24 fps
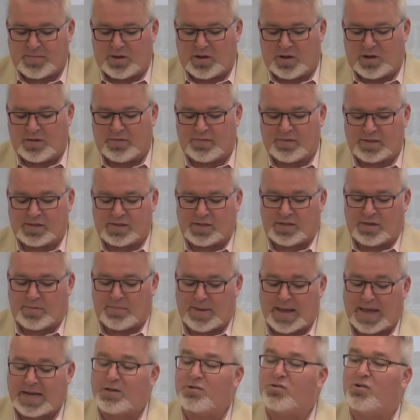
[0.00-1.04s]
All of this is the
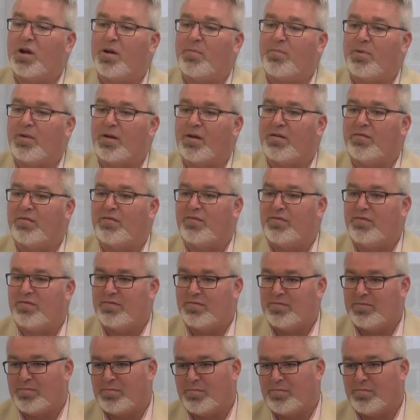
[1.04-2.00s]
backdrop of